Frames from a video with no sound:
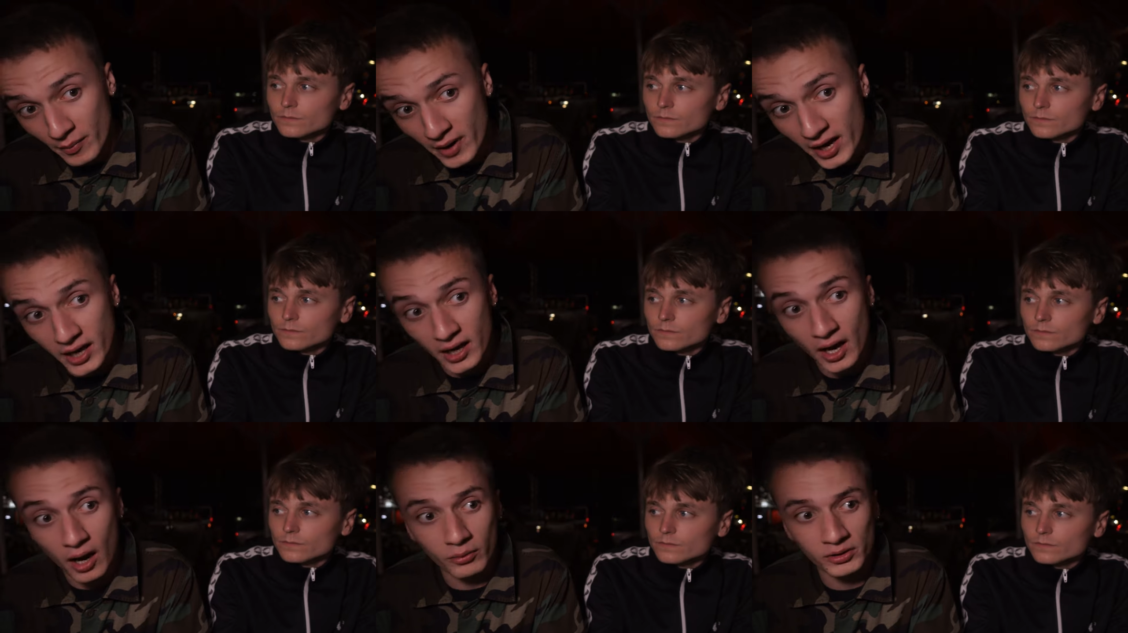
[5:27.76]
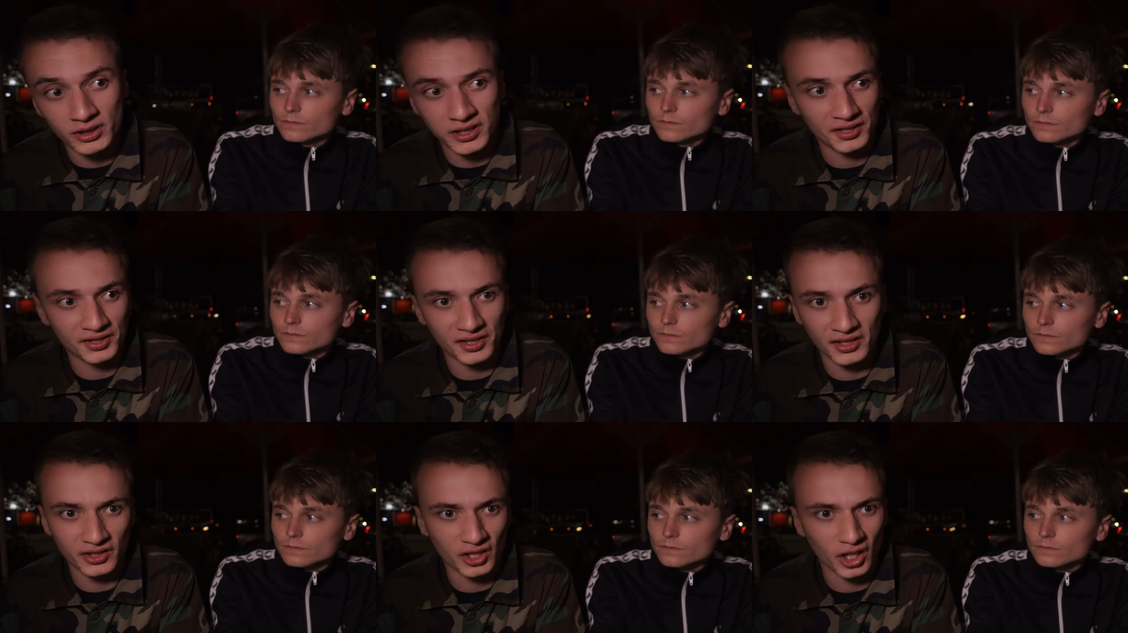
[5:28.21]
Speaker 1: me, I was
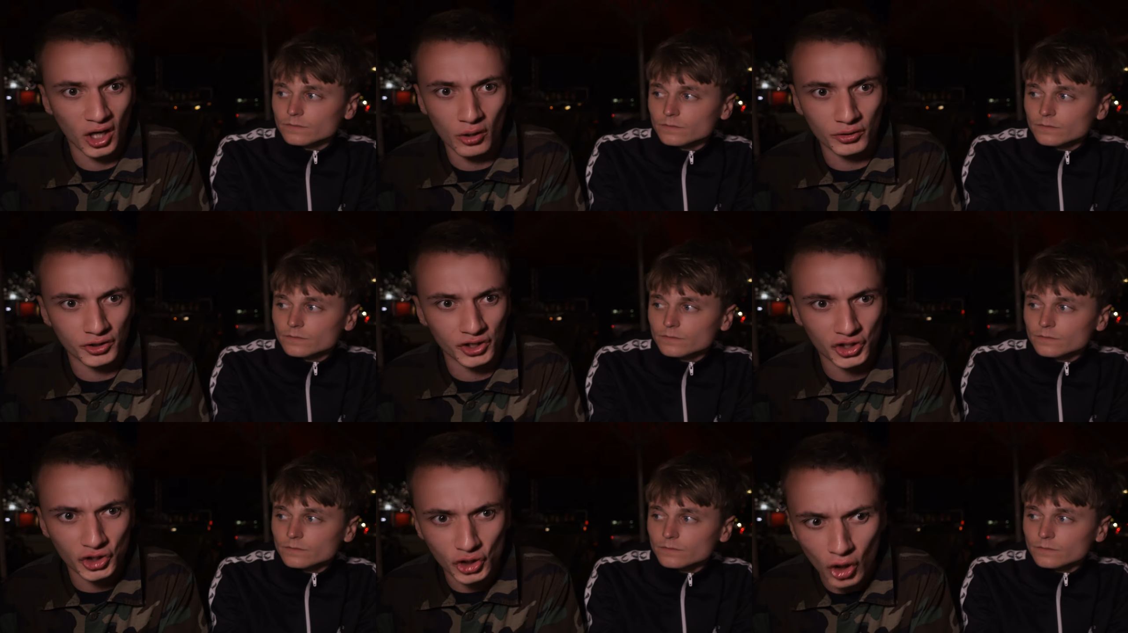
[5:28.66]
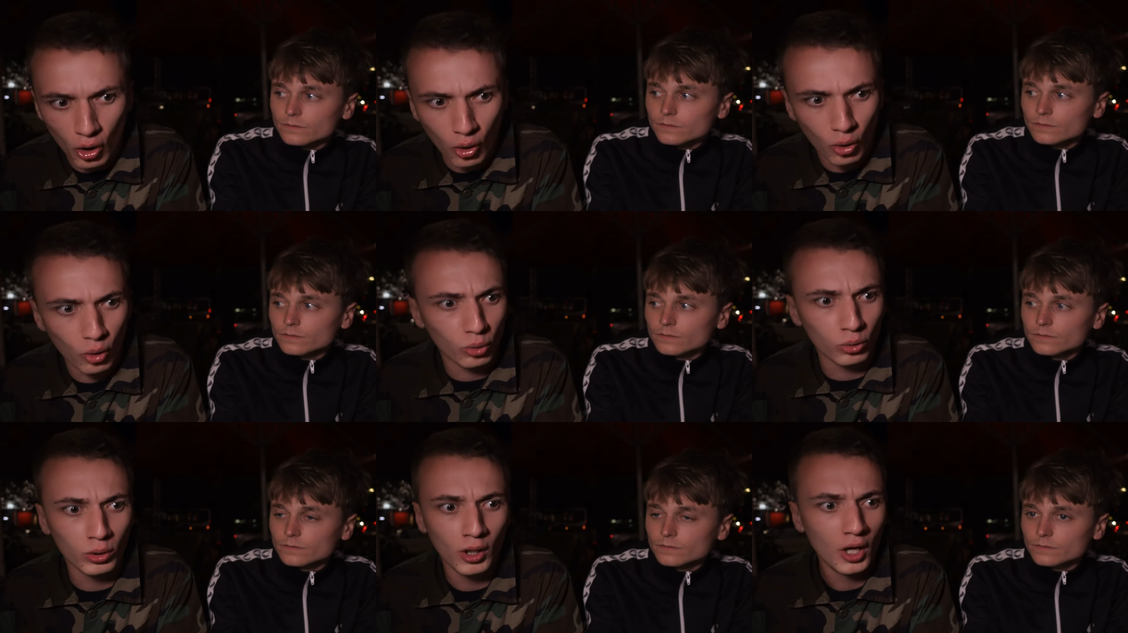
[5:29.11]
listening to loads of
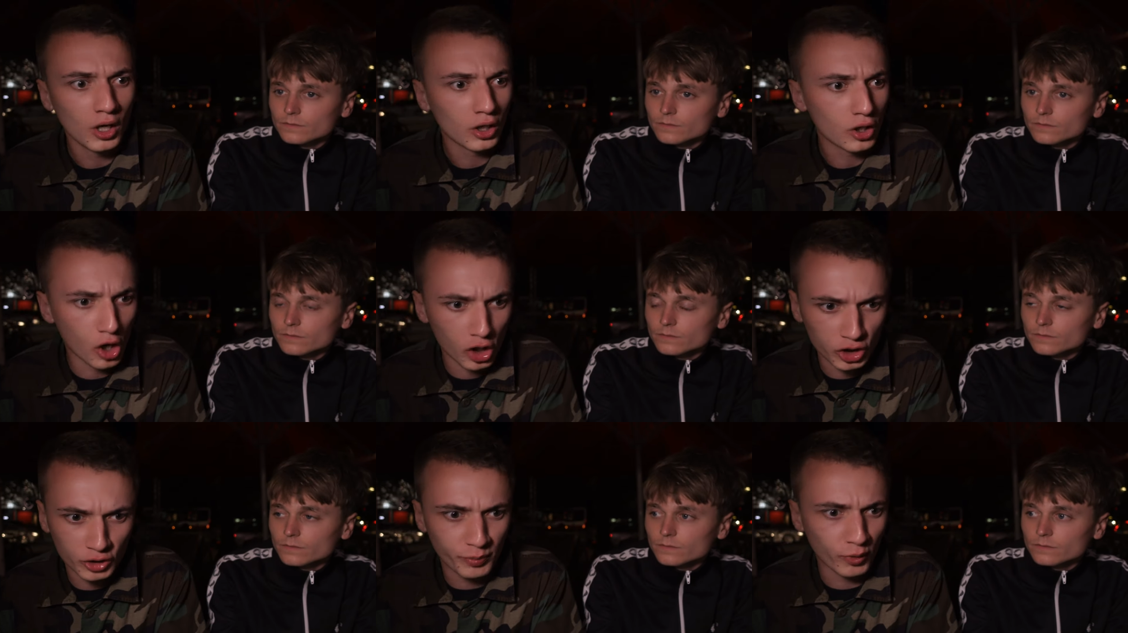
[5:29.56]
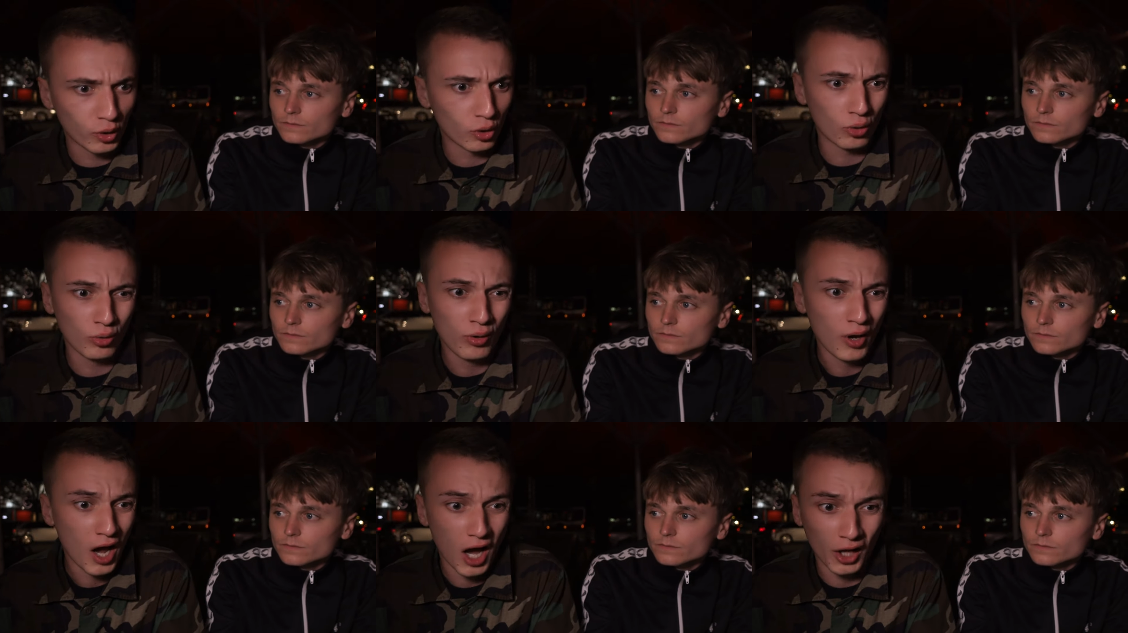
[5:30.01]
soul,
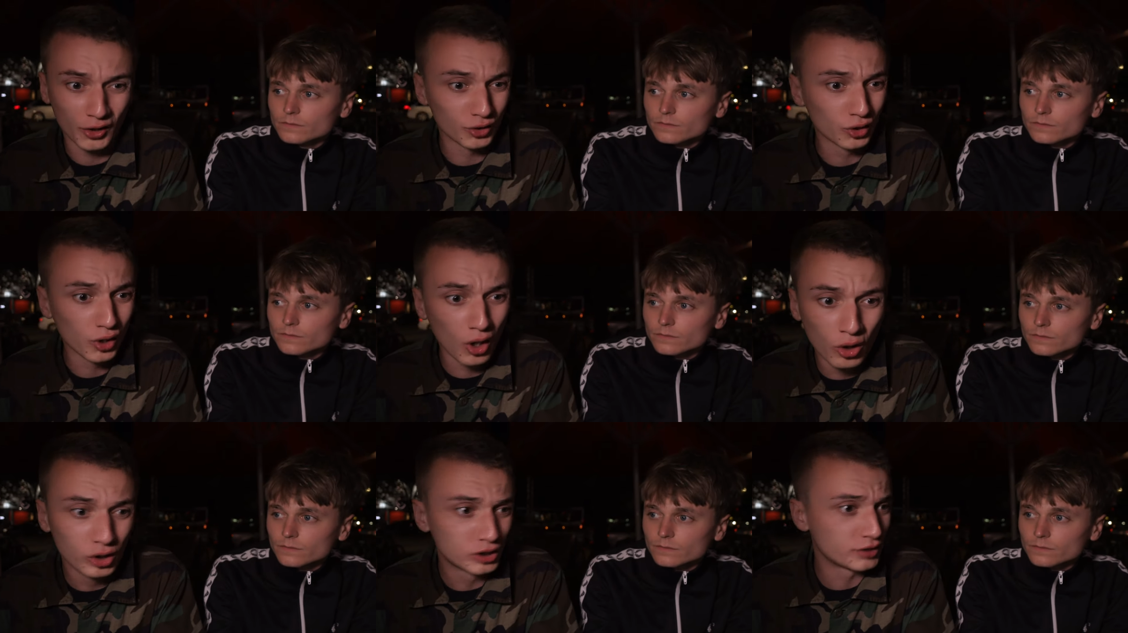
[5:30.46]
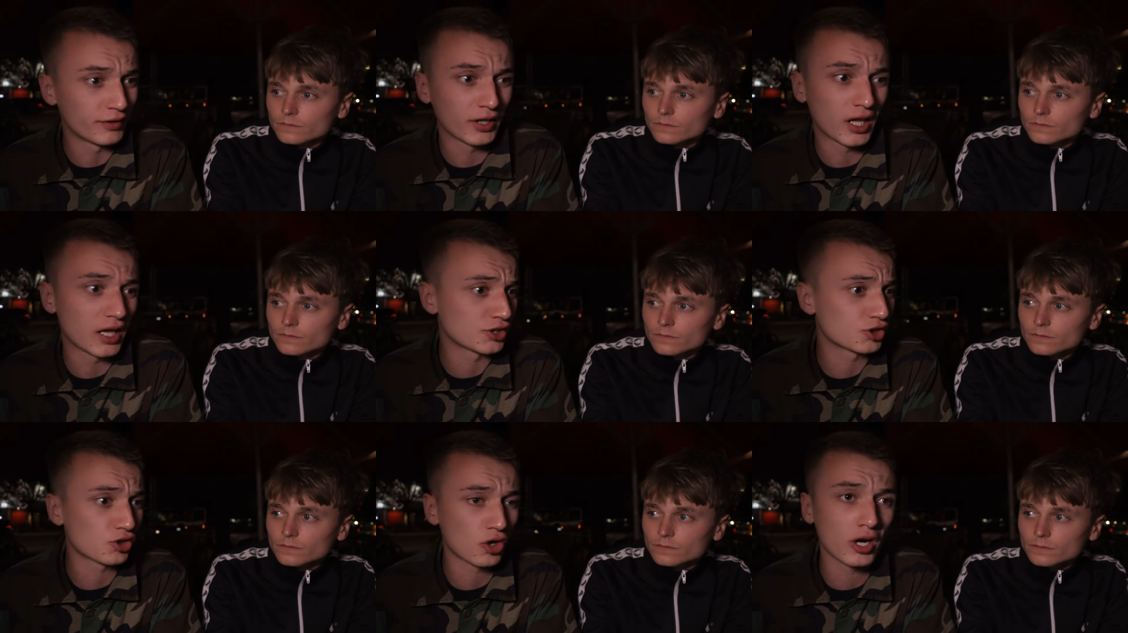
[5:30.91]
gospel, and loads of
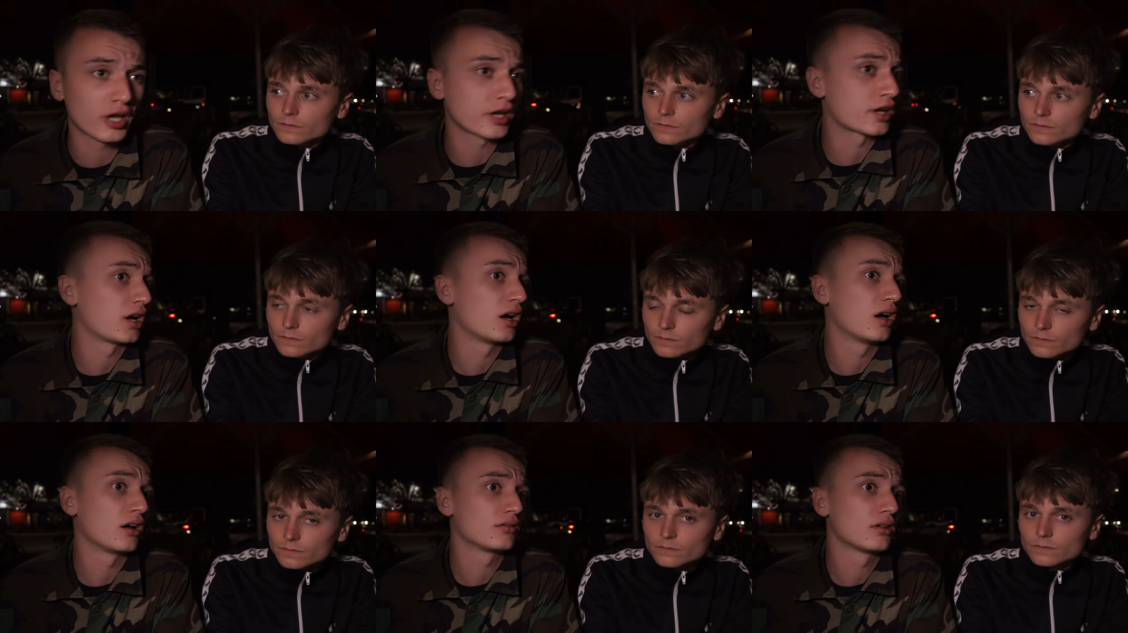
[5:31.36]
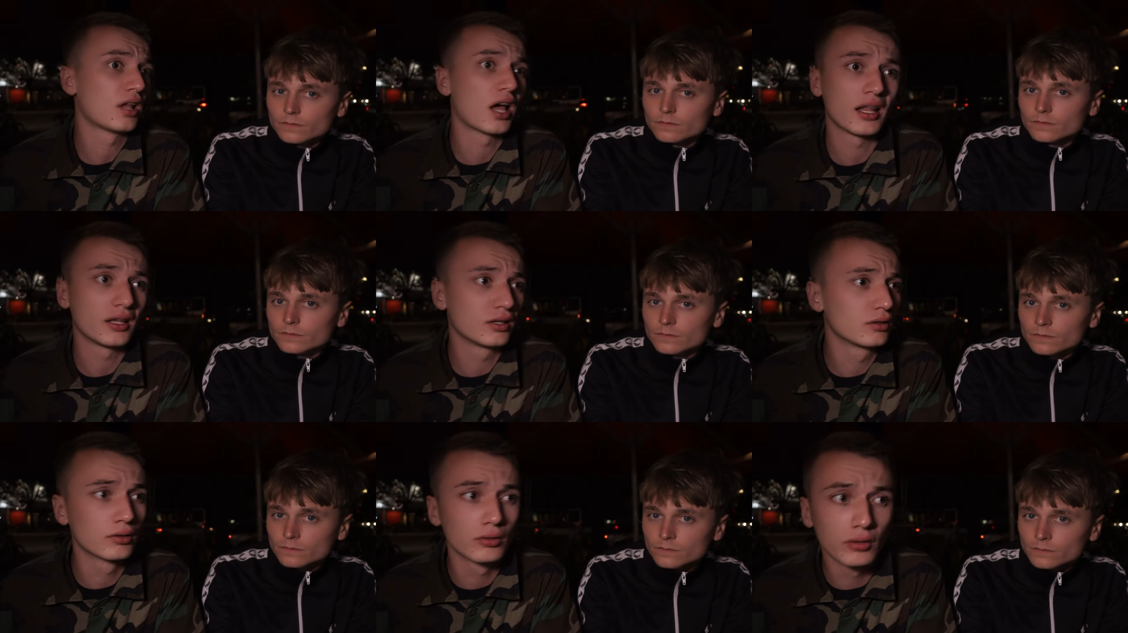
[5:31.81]
electronica,
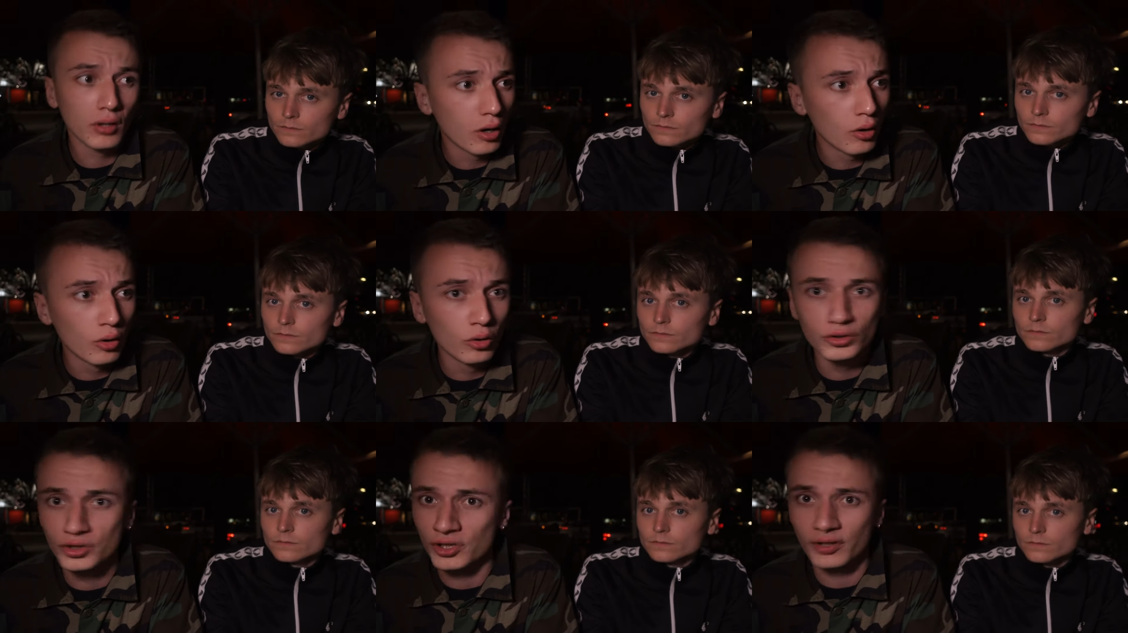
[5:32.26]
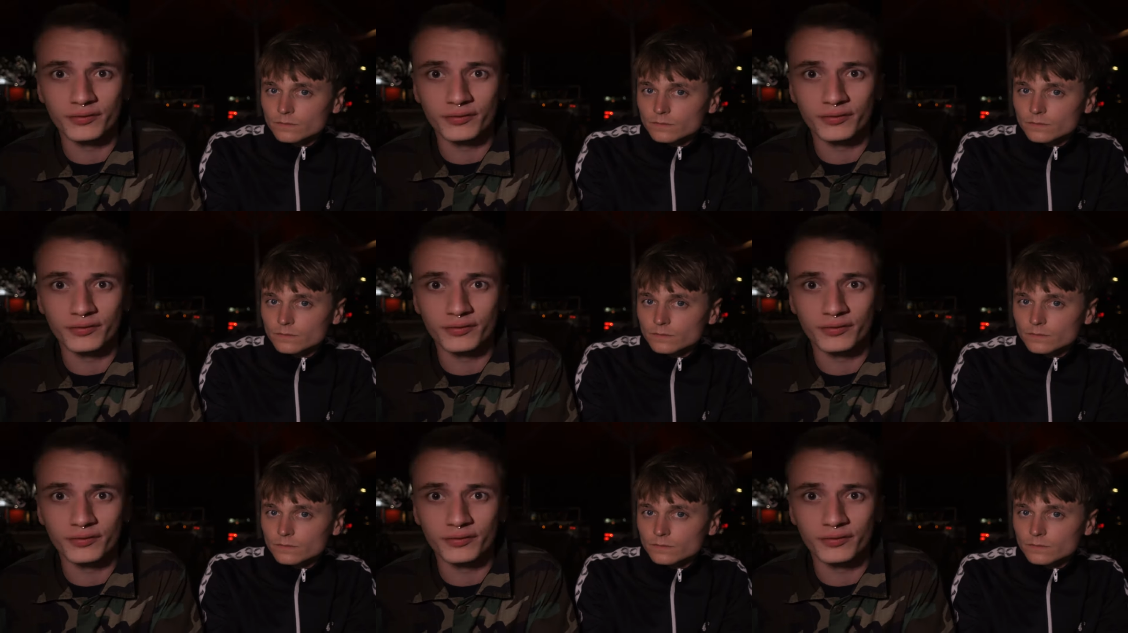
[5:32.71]
like loads